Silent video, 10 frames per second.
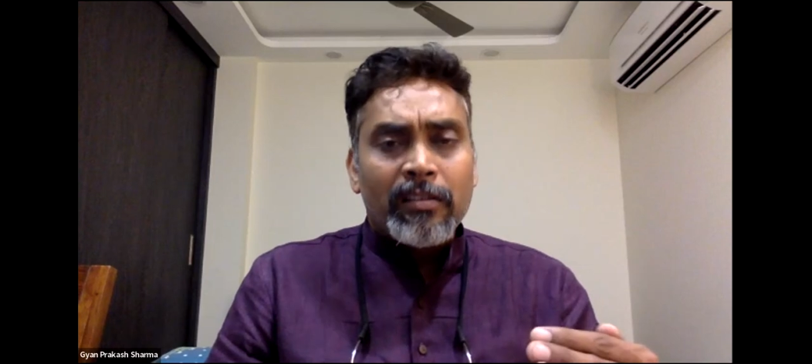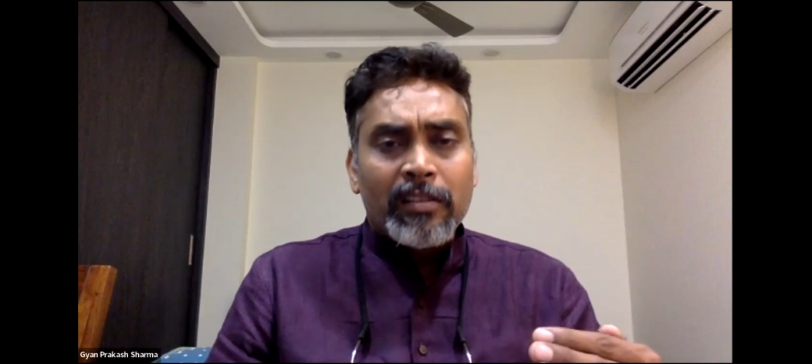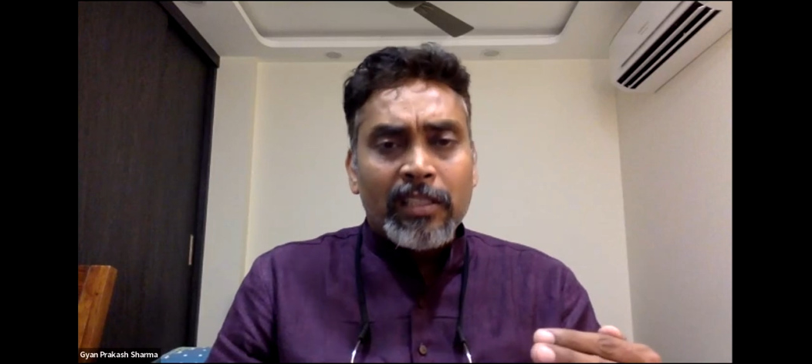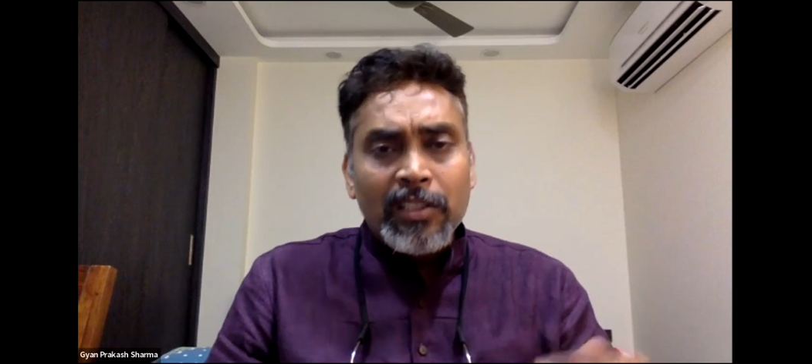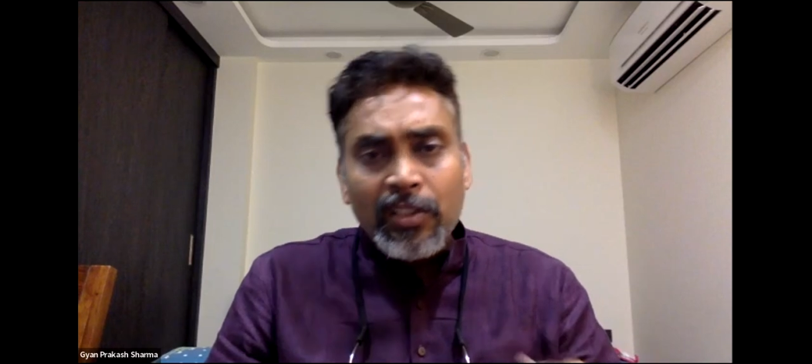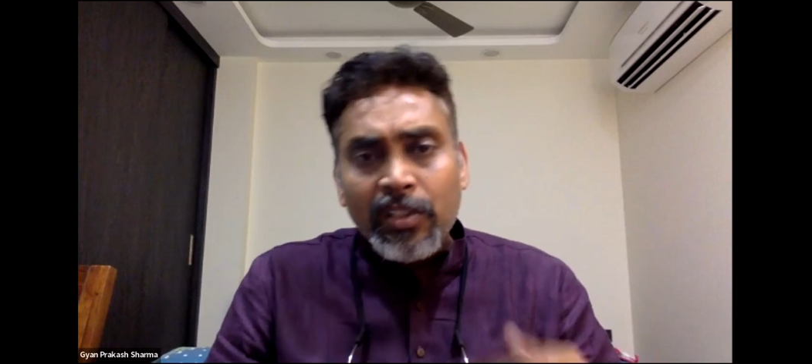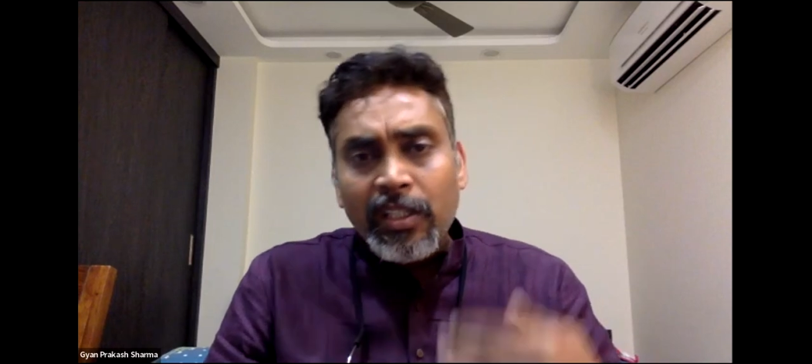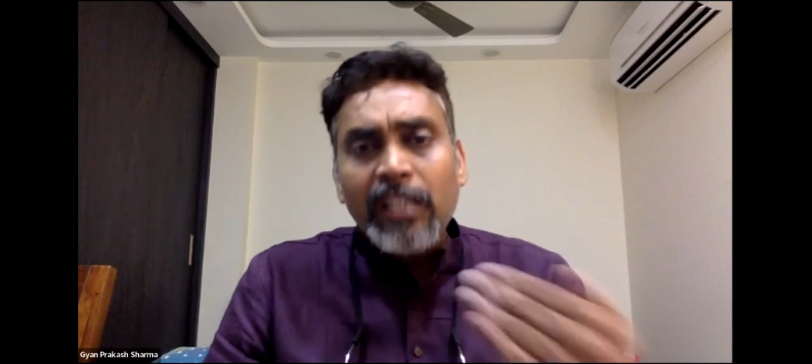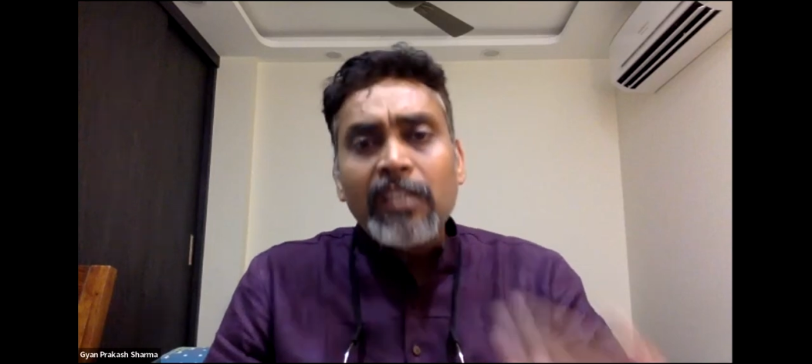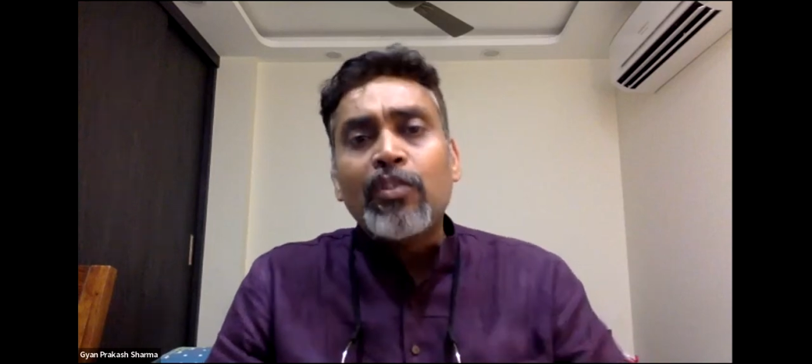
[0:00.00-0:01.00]

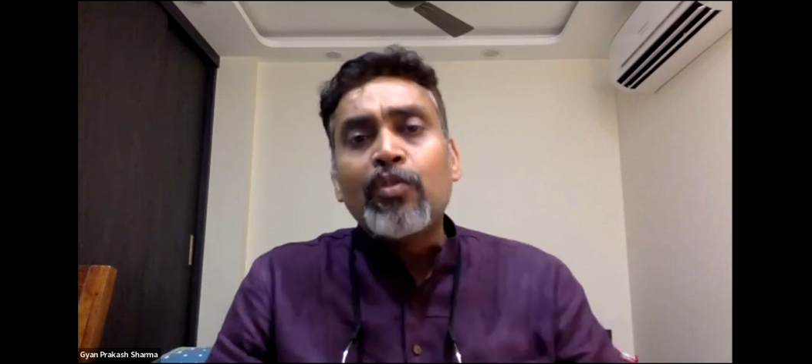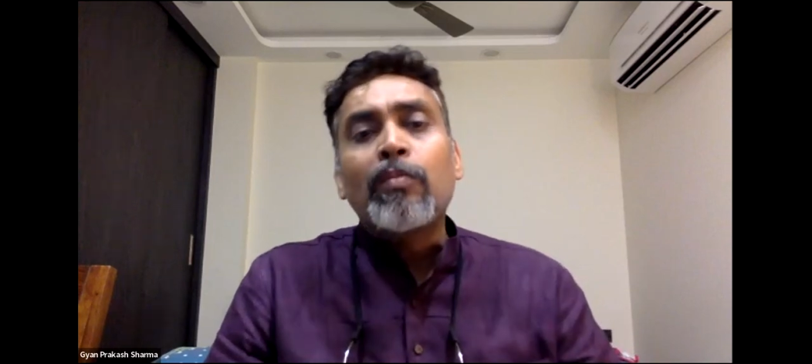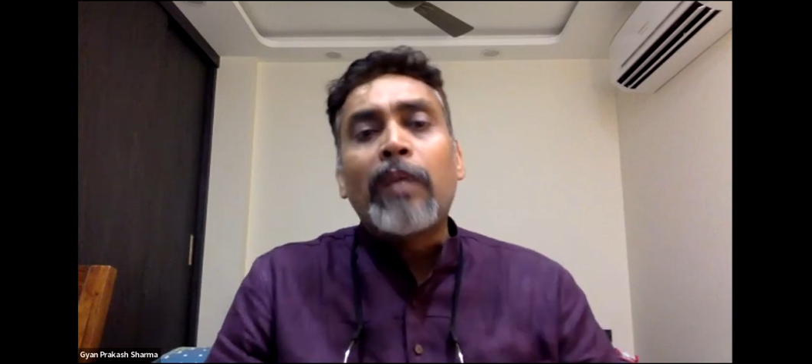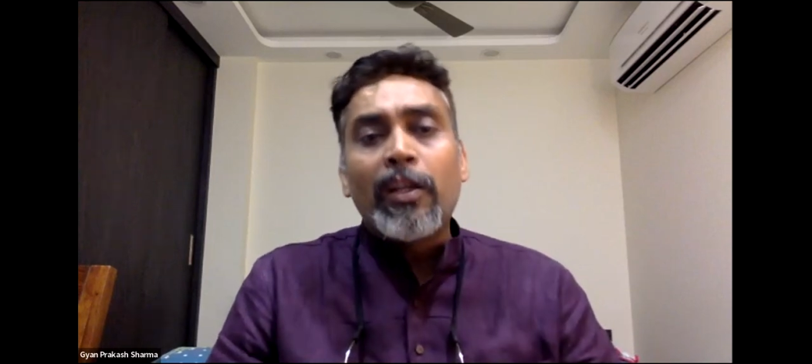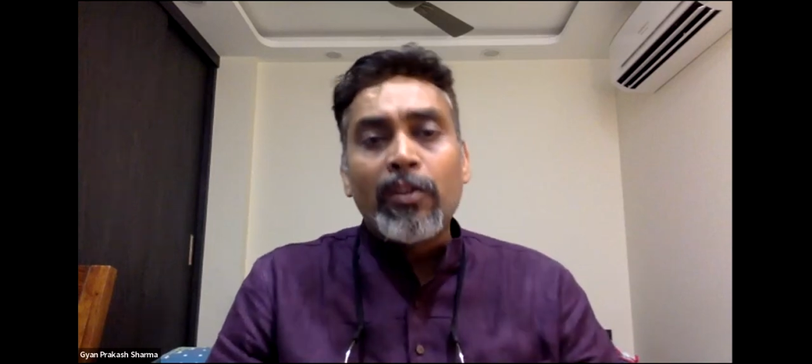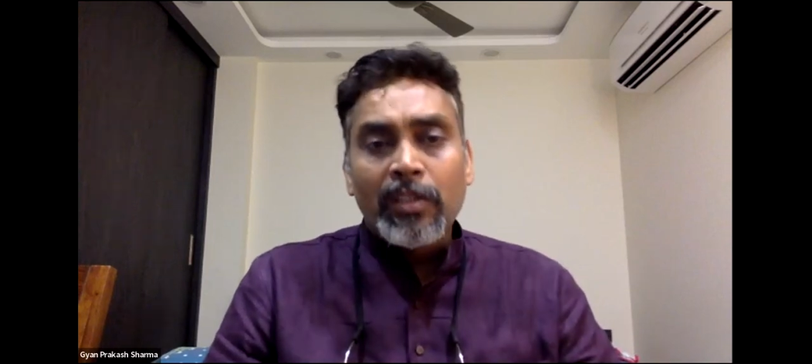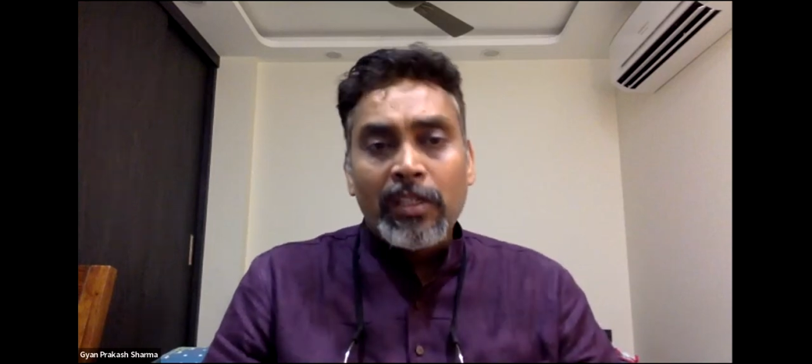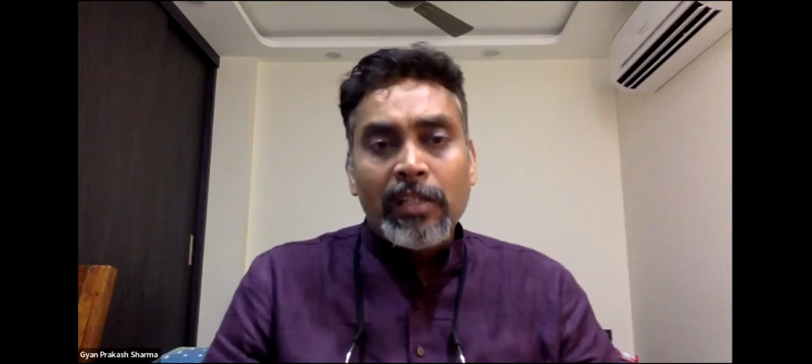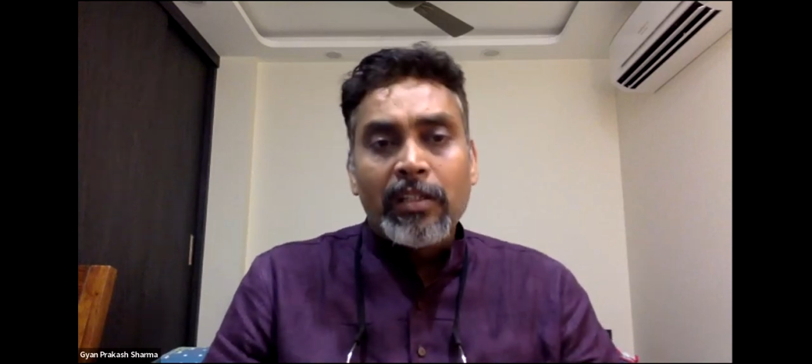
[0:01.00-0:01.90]
constraints to biological